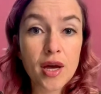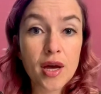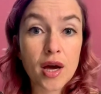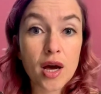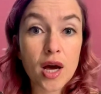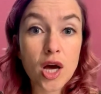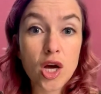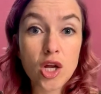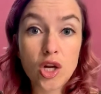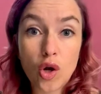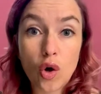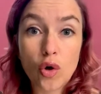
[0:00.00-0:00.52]
A
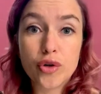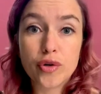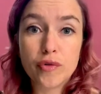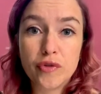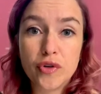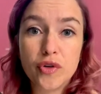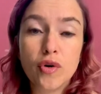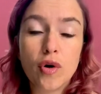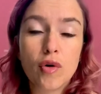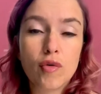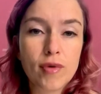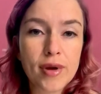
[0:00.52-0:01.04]
lot of
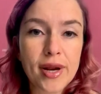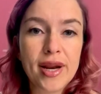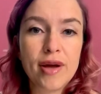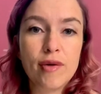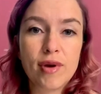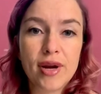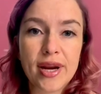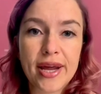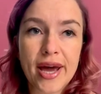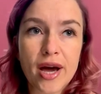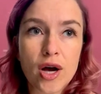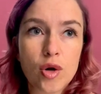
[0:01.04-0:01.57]
you are really,
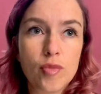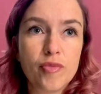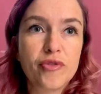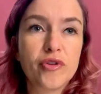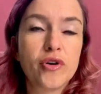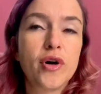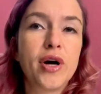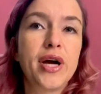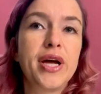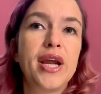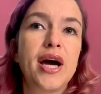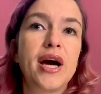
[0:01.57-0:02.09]
really helpful,
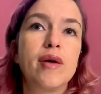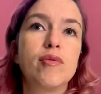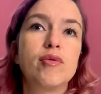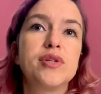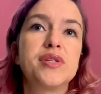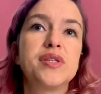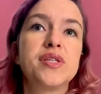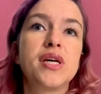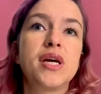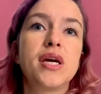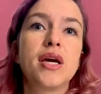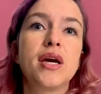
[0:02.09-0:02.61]
and I was
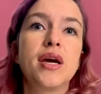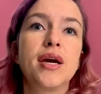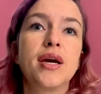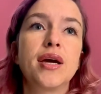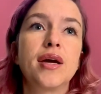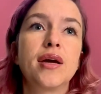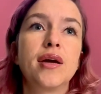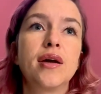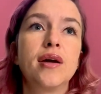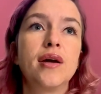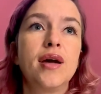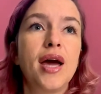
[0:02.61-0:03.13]

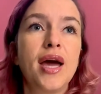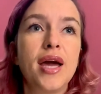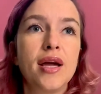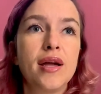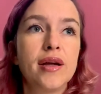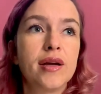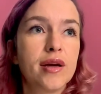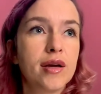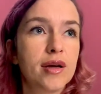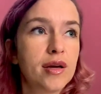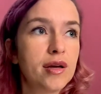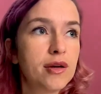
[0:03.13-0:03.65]
saying, hey,
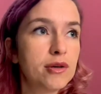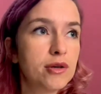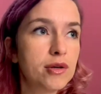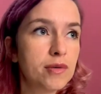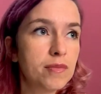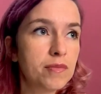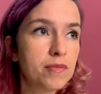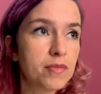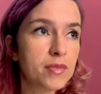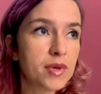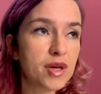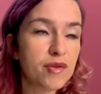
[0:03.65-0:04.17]

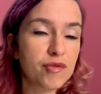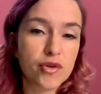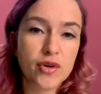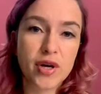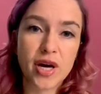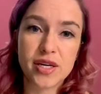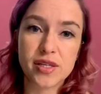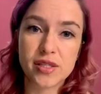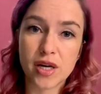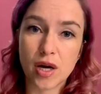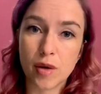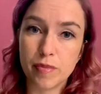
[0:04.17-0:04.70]
if you guys
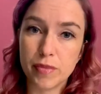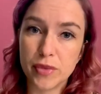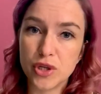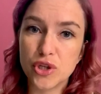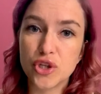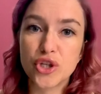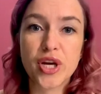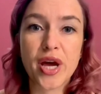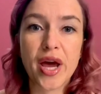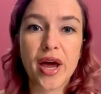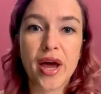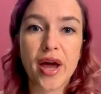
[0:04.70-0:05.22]
help me
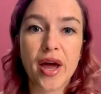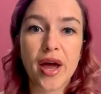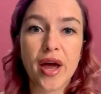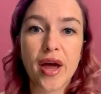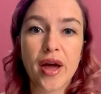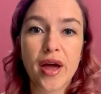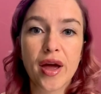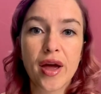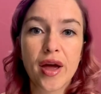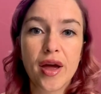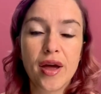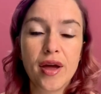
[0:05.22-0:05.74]
share
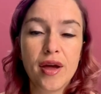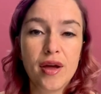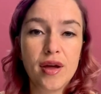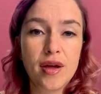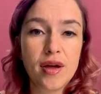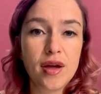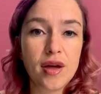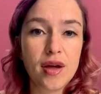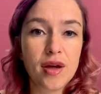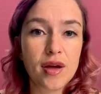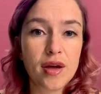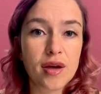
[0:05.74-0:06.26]

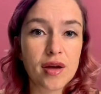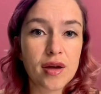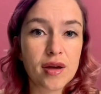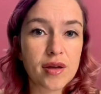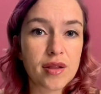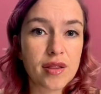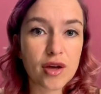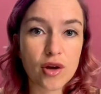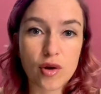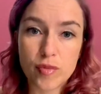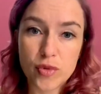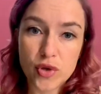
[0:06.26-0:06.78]
the
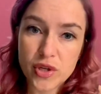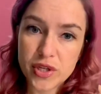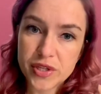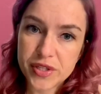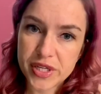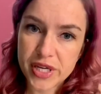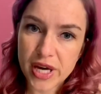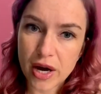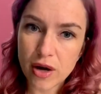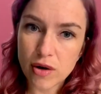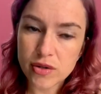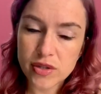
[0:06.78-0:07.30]
community
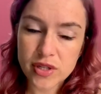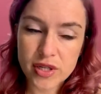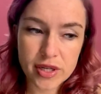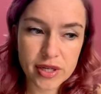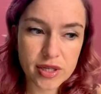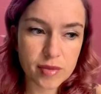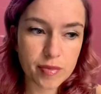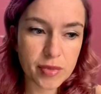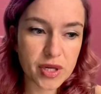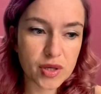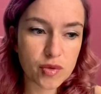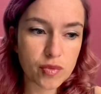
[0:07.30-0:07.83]
out a little
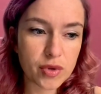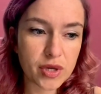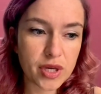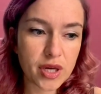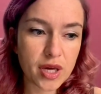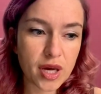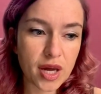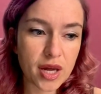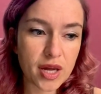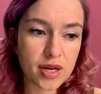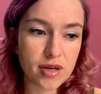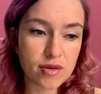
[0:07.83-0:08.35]
bit, we
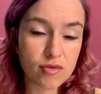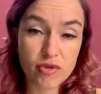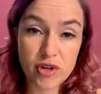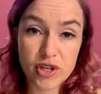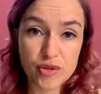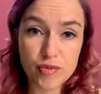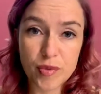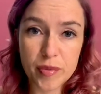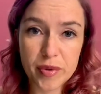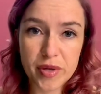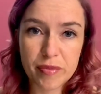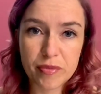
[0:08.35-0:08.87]
can reach
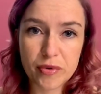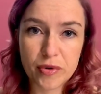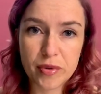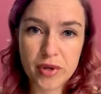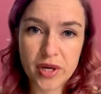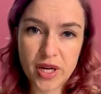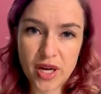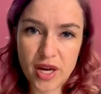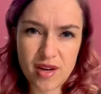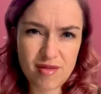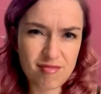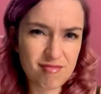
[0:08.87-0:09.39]
more people. We
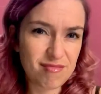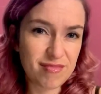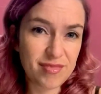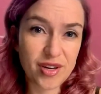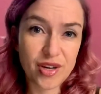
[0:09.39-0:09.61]
can,